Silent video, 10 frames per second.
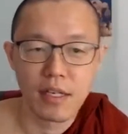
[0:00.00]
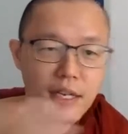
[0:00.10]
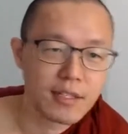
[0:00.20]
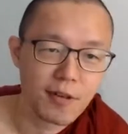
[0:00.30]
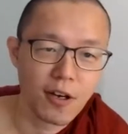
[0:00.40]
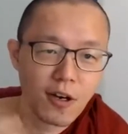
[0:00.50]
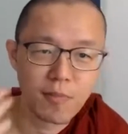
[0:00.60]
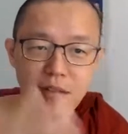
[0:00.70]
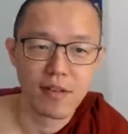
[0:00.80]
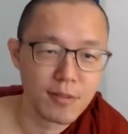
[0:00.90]
let's all
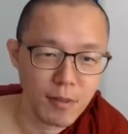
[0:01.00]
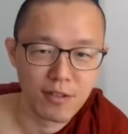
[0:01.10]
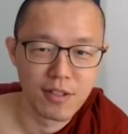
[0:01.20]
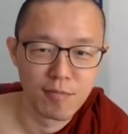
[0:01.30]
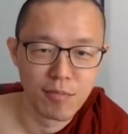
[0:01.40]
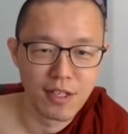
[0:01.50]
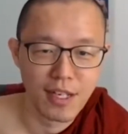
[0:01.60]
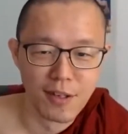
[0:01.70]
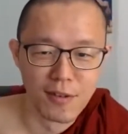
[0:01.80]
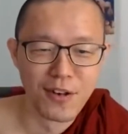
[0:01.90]
pay respect to the Buddha
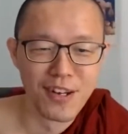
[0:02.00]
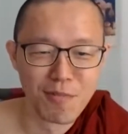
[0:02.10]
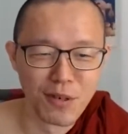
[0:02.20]
with three